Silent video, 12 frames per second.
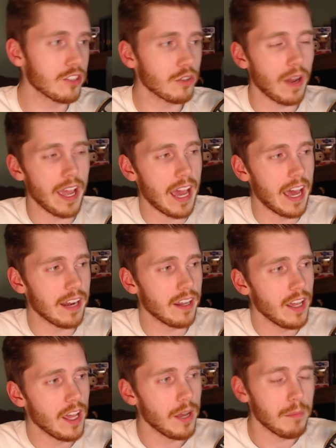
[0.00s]
So I had
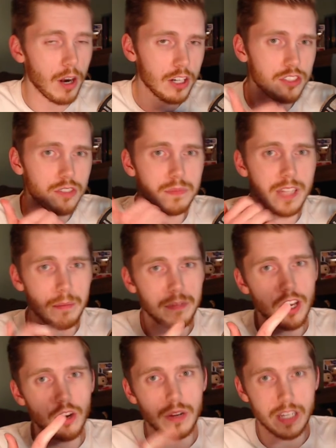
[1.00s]
Markstrom,
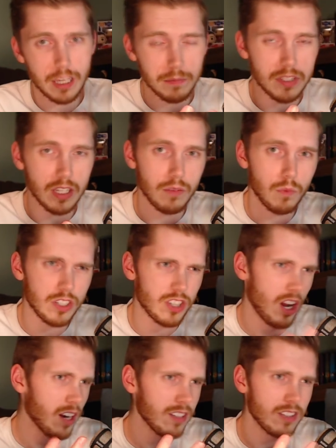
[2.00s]
Demko, and Gibson, which
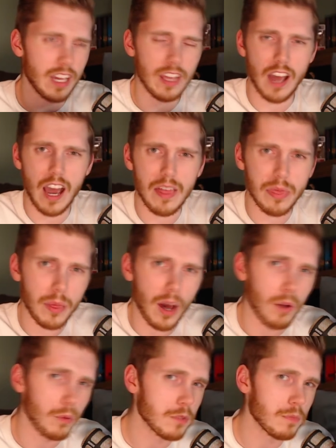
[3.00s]
honestly I
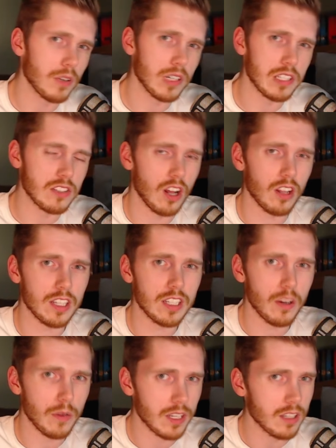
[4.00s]
thought was pretty solid
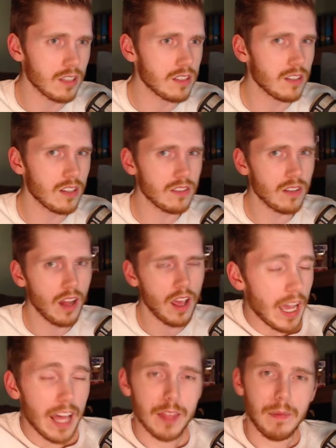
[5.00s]
going into the season.
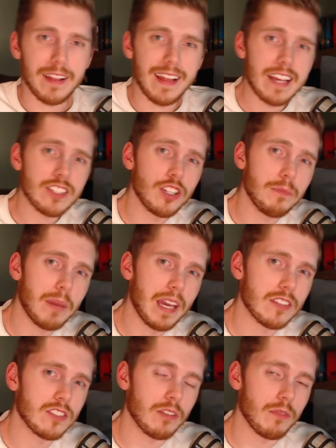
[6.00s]
And then my last two
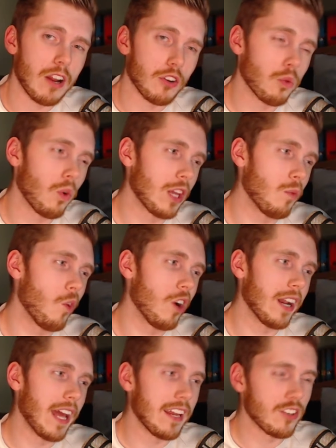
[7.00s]
picks in round
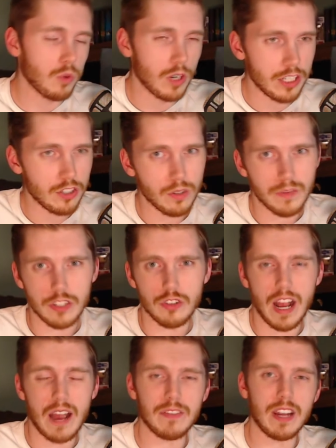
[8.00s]
21 and 22 of the
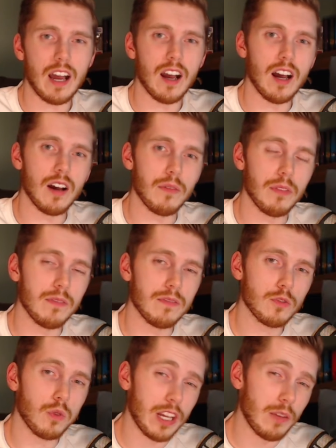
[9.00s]
draft, round
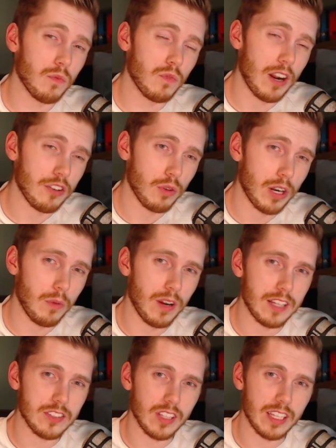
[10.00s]
21,
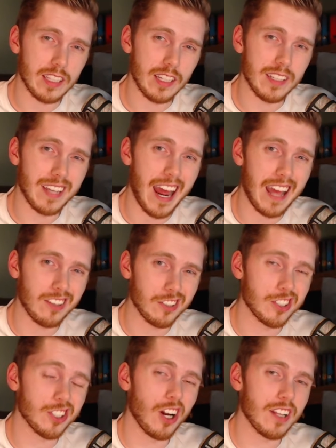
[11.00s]
I selected Tyler
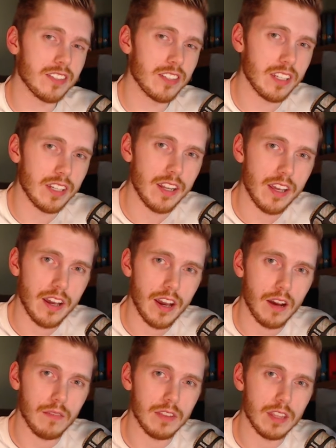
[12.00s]
Johnson
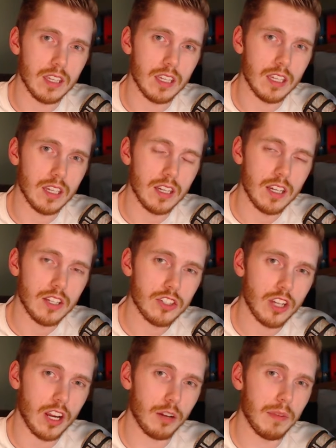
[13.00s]
of the
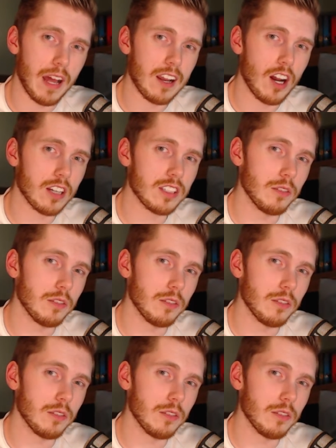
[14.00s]
Chicago Blackhawks.